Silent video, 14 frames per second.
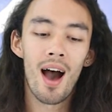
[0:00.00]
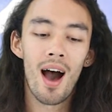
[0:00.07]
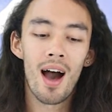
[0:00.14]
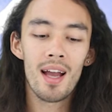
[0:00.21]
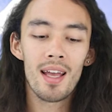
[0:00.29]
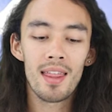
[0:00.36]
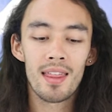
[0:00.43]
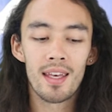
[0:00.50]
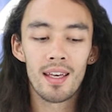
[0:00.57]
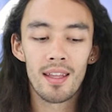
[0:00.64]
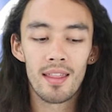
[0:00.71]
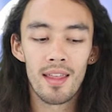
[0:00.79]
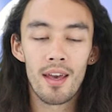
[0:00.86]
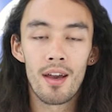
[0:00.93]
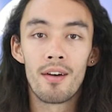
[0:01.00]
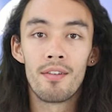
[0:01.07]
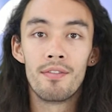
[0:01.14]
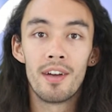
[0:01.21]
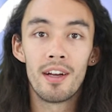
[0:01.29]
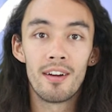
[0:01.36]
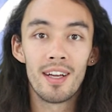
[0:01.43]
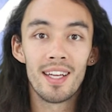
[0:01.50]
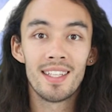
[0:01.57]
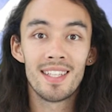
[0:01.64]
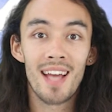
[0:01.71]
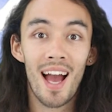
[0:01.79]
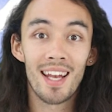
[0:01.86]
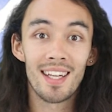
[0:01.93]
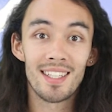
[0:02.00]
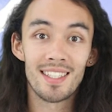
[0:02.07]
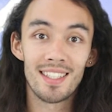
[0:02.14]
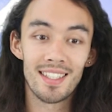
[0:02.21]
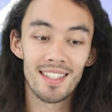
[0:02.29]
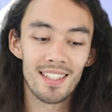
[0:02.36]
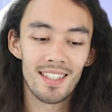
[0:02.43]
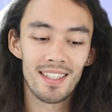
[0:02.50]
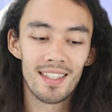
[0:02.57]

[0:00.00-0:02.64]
I think they are very talented.